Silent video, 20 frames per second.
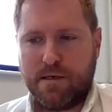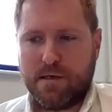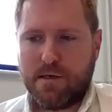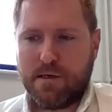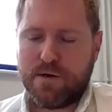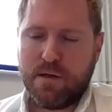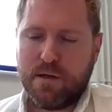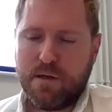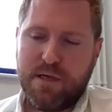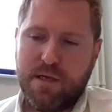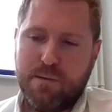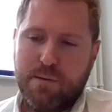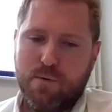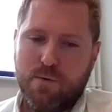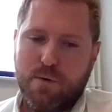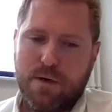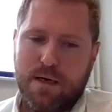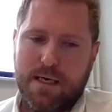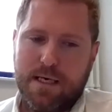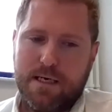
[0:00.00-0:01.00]
the Learning
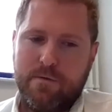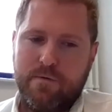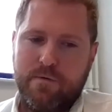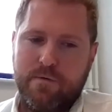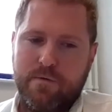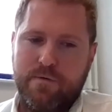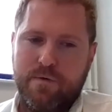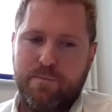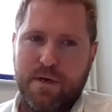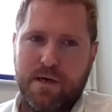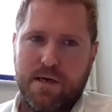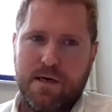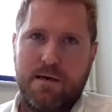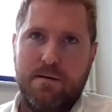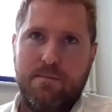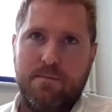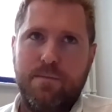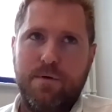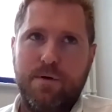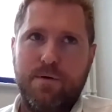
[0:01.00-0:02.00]
People have
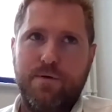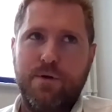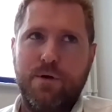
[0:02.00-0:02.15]
become